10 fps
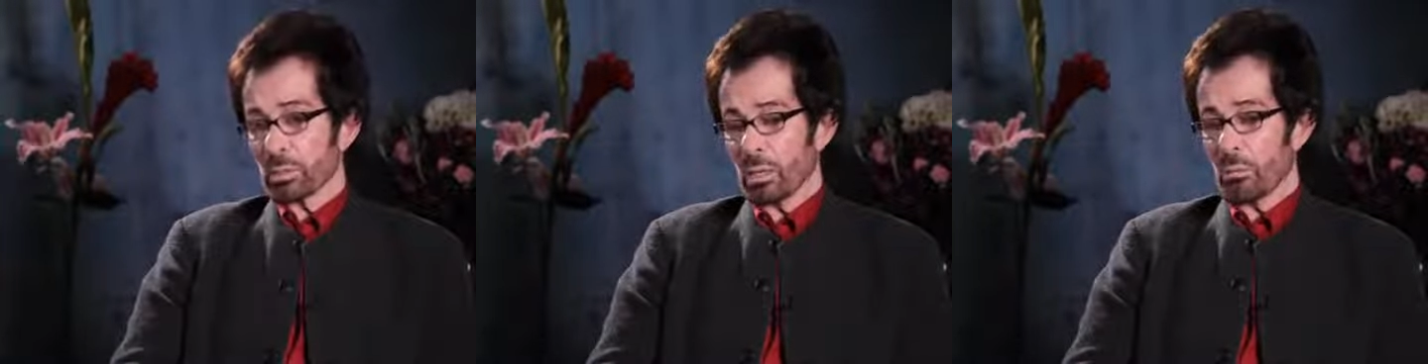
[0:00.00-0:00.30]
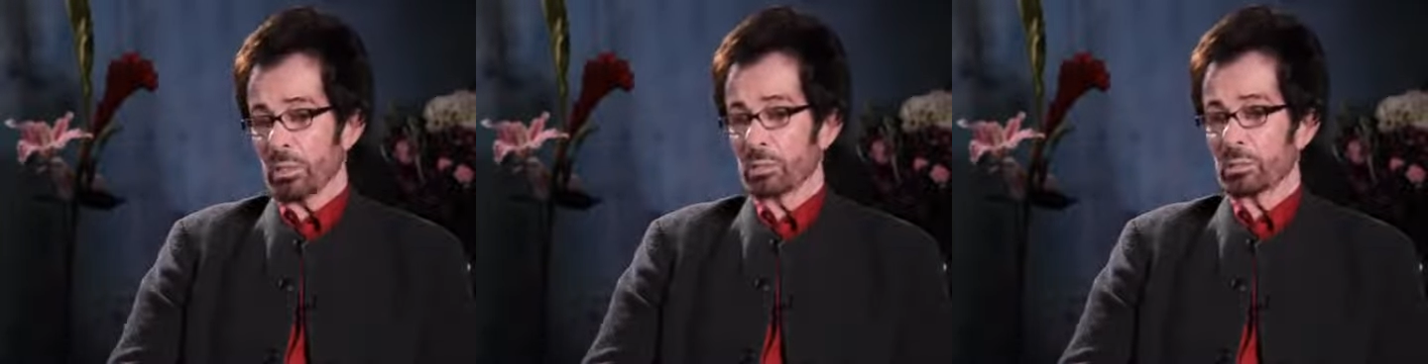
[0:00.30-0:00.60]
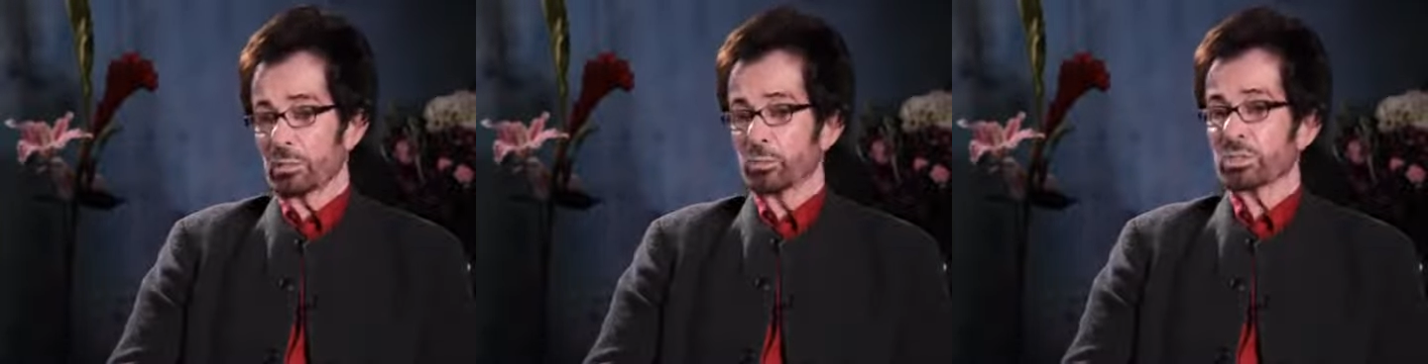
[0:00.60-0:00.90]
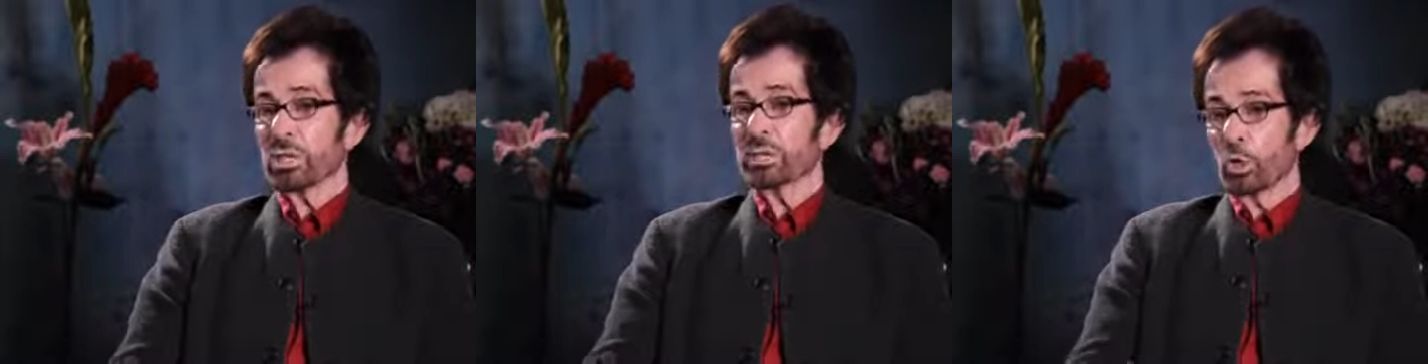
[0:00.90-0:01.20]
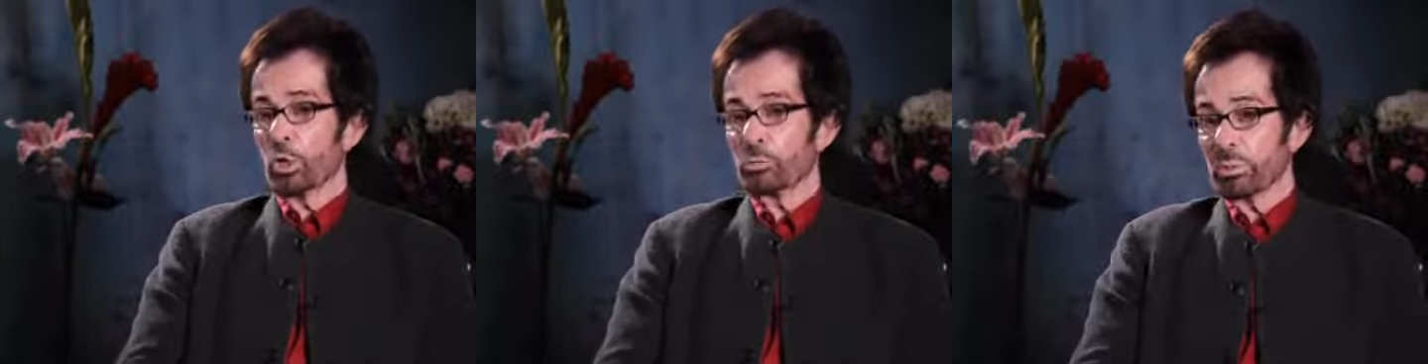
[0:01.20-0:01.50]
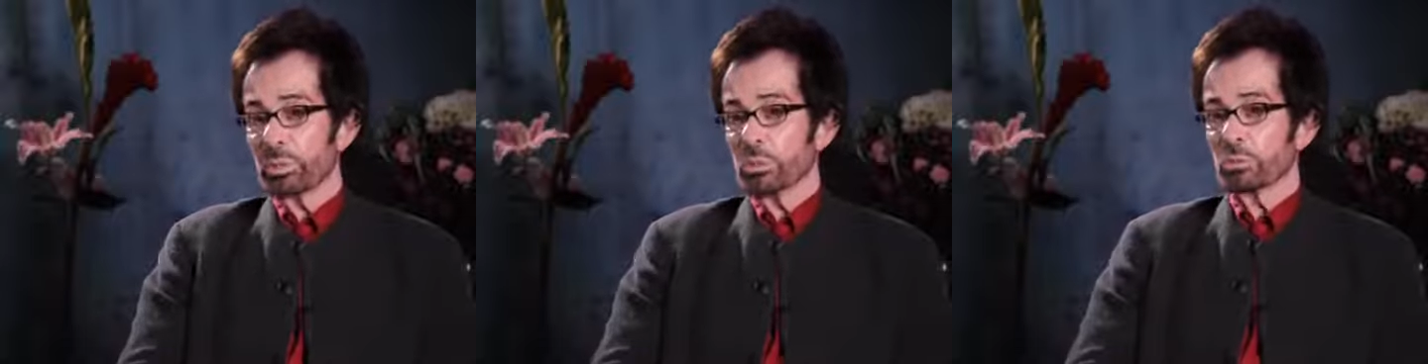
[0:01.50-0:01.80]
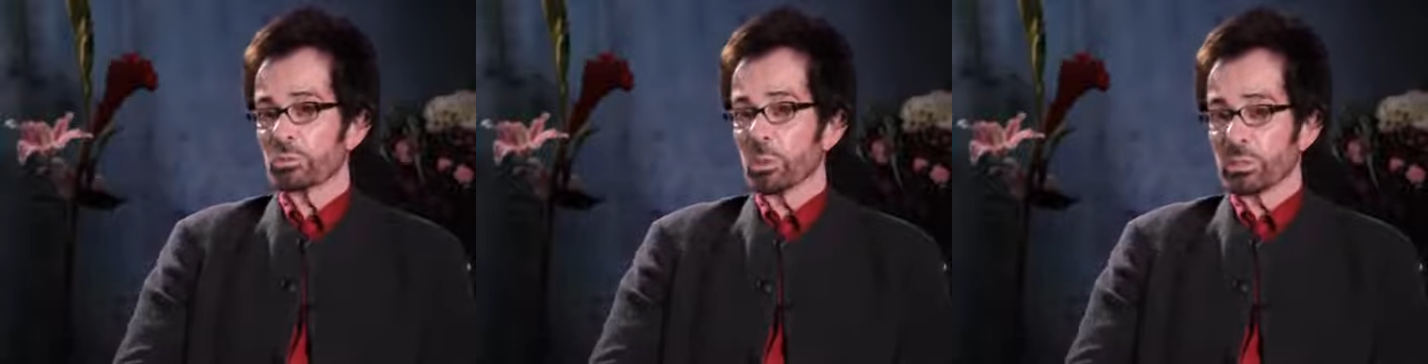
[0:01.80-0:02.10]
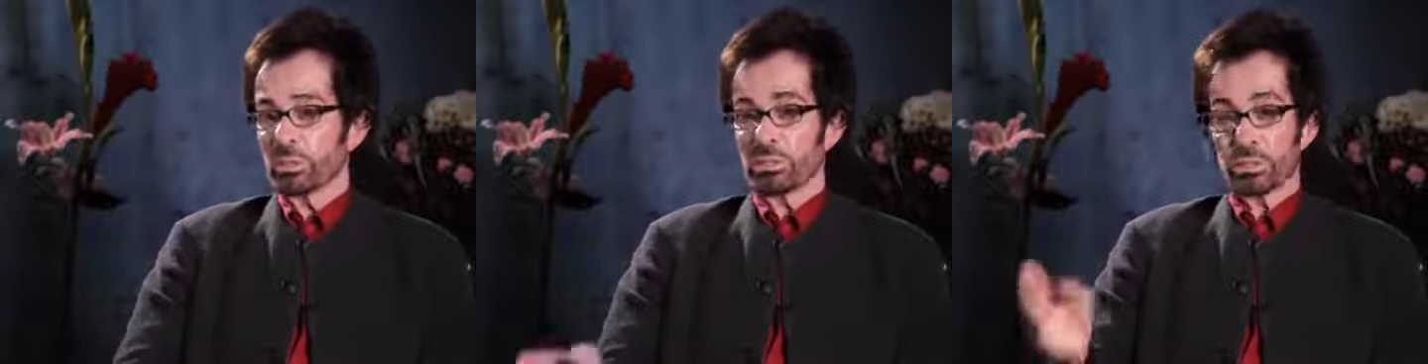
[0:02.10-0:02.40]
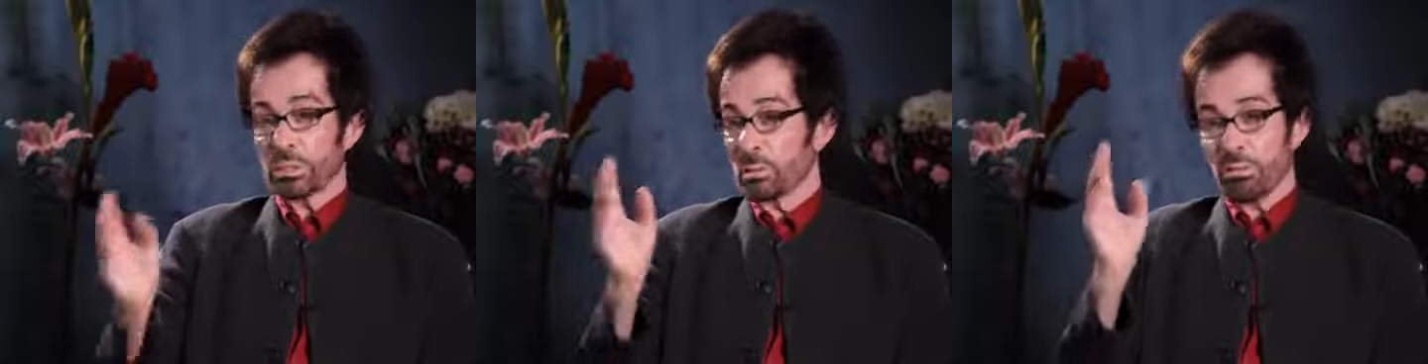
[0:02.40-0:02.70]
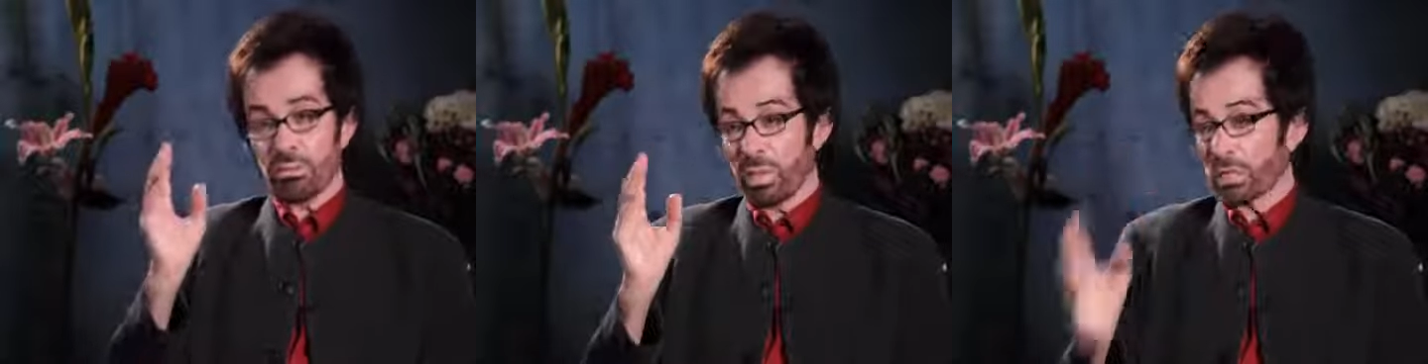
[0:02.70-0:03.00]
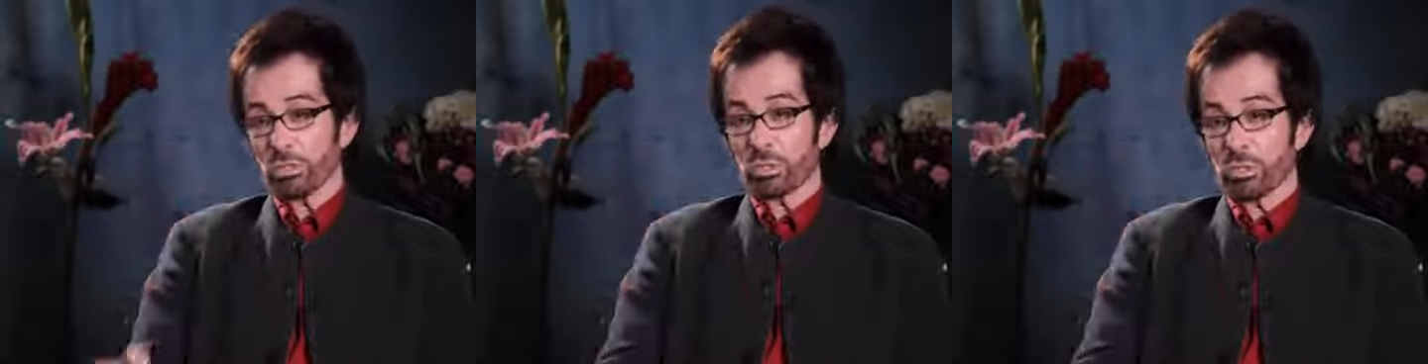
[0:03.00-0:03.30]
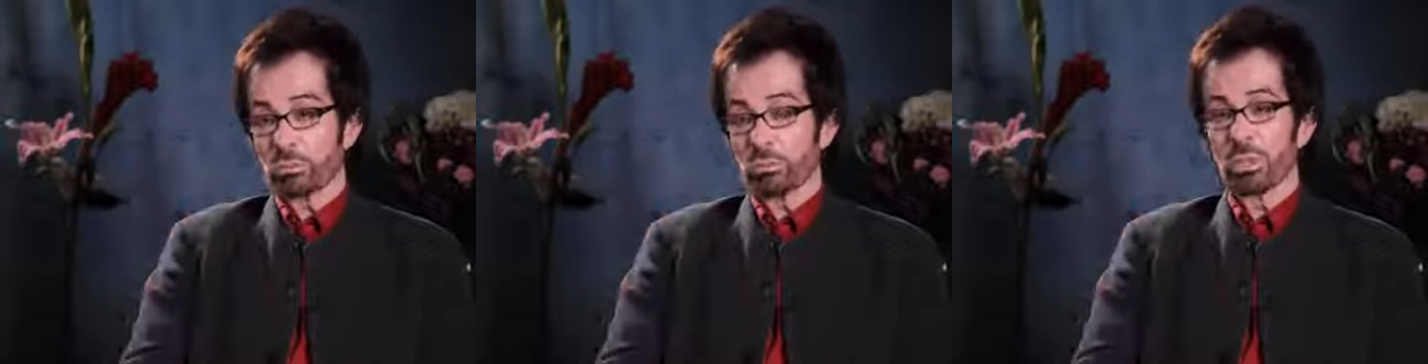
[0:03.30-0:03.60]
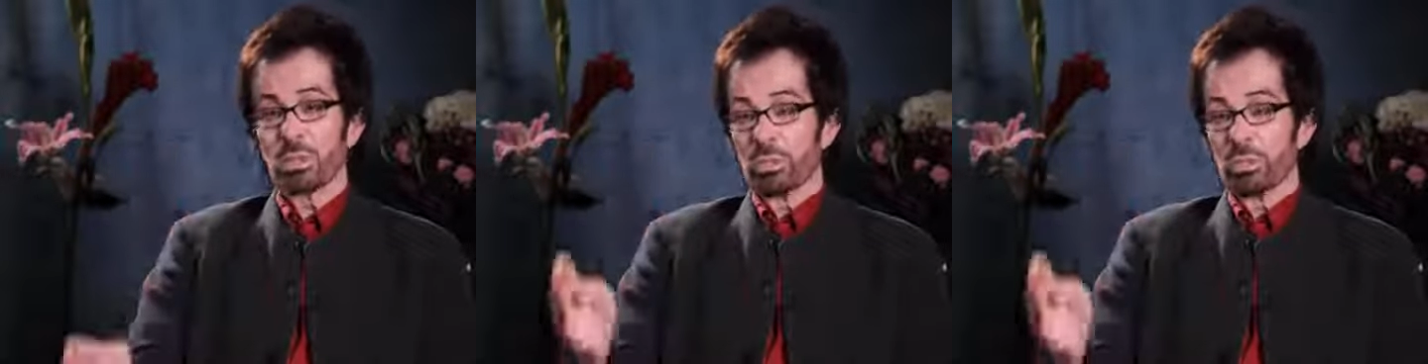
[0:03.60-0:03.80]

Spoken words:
I mean, you stayed home because you wanted to see that show